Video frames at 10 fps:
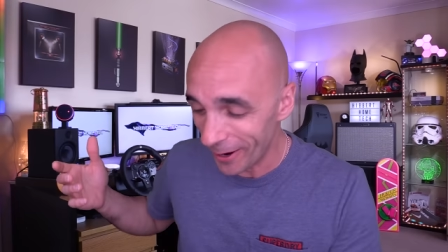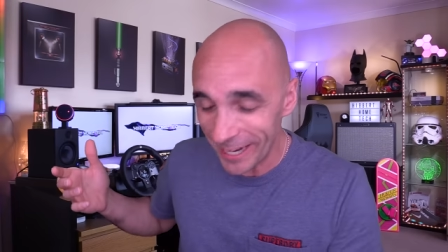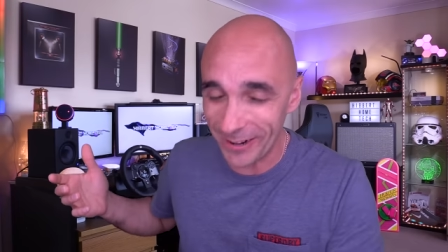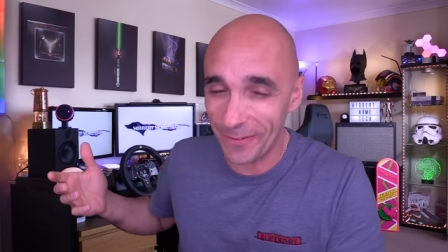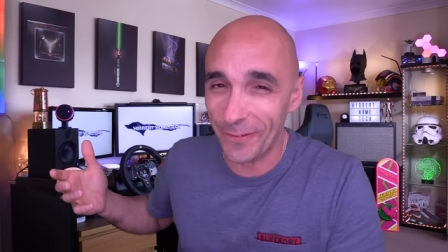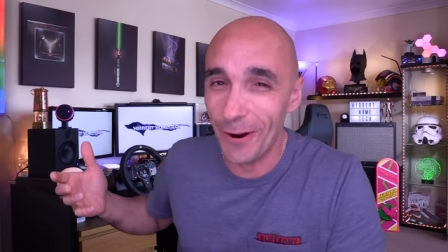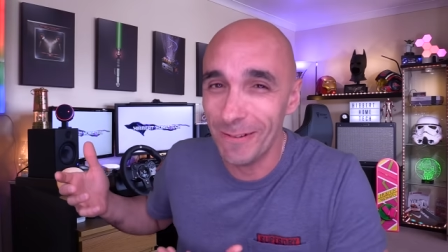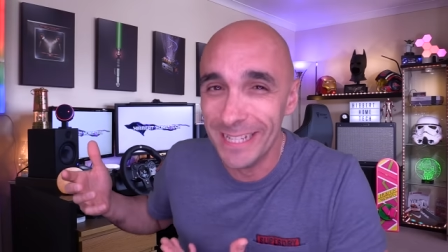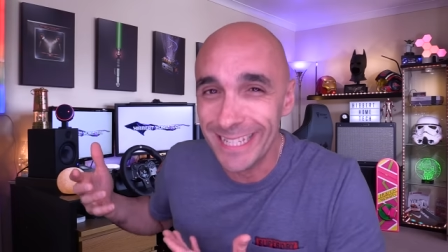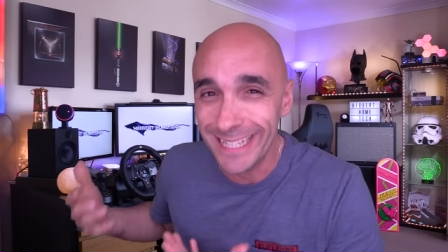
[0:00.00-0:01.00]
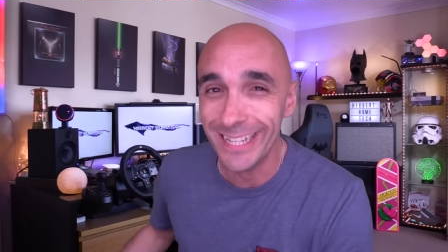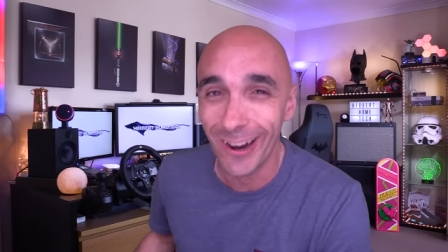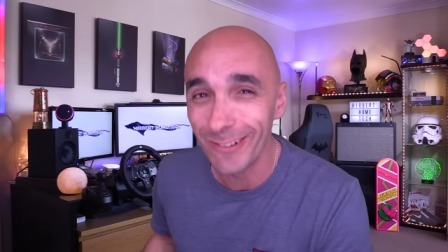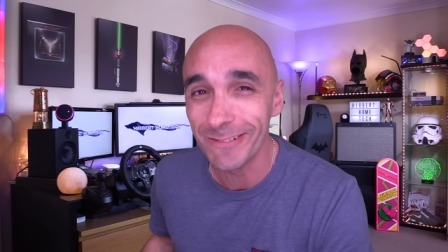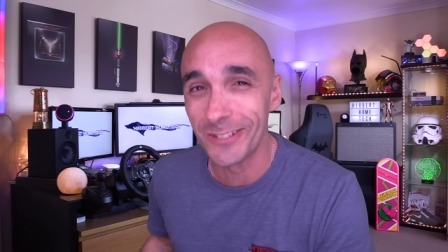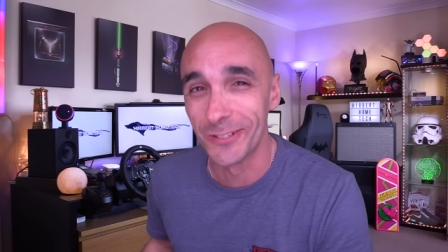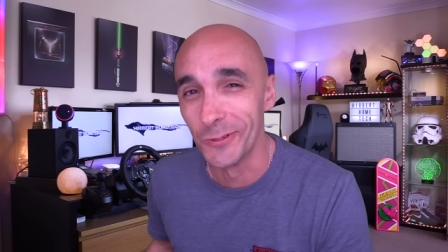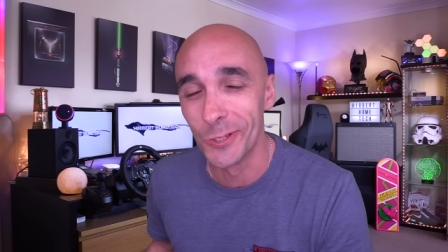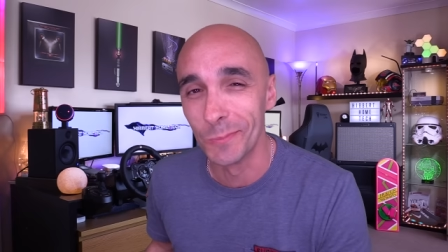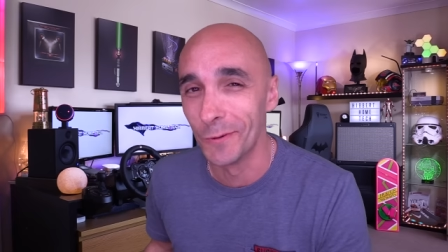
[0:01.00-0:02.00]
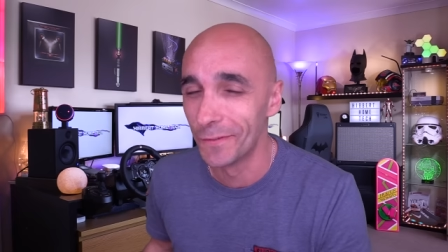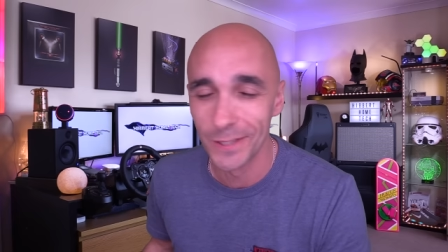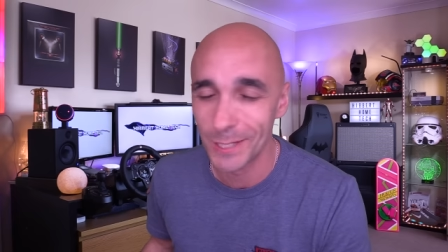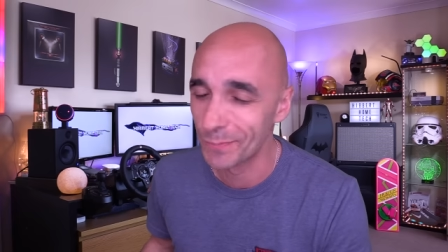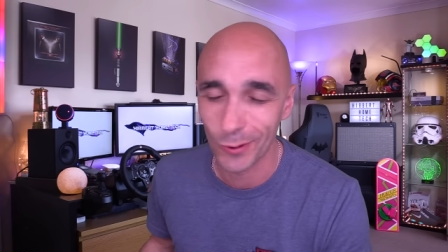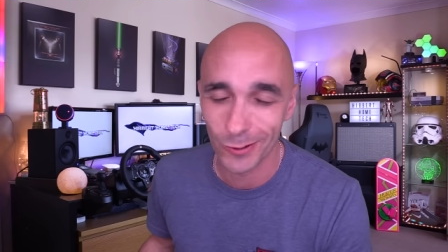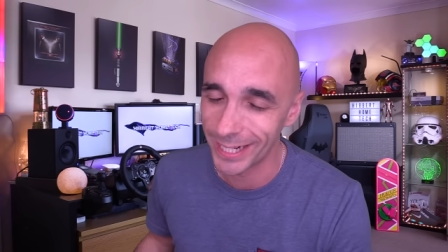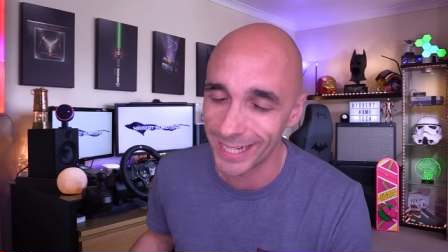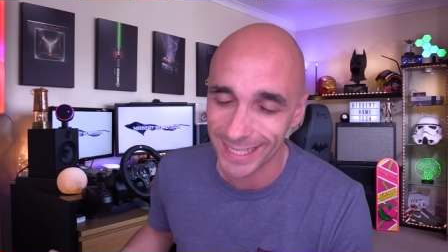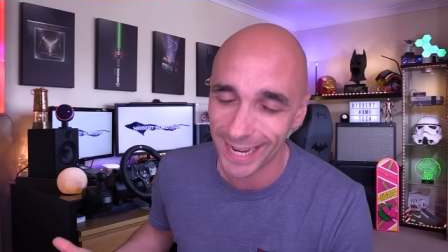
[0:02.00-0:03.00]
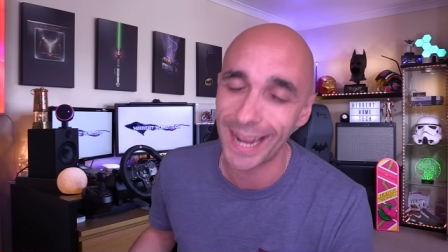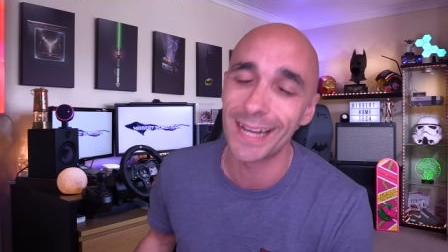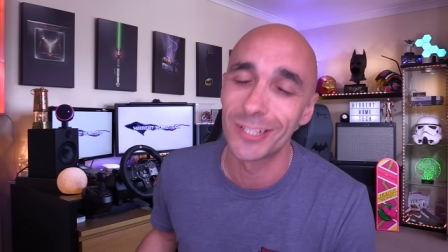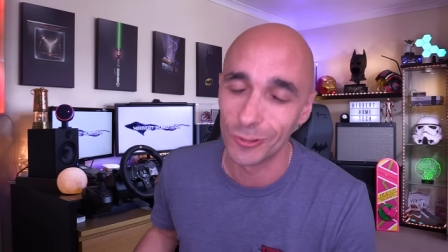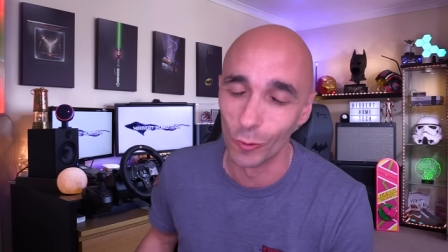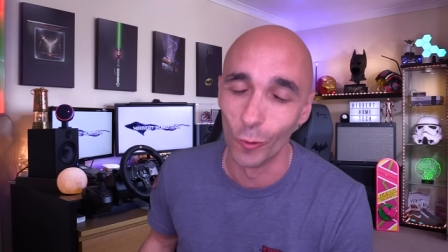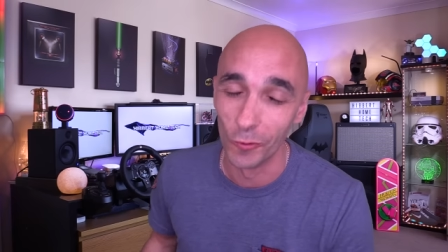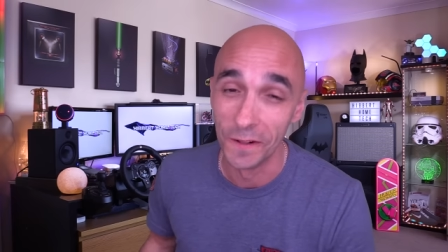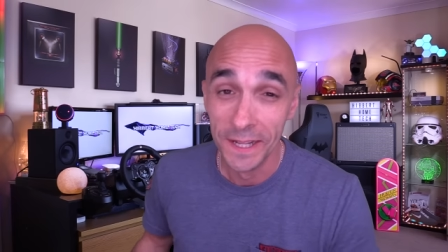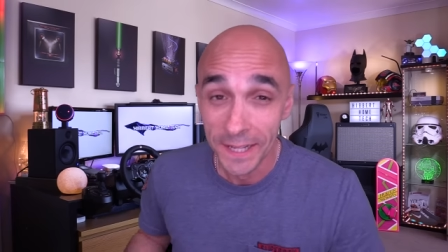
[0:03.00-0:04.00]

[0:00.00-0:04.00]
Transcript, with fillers: microphone is not suitable for this project at all.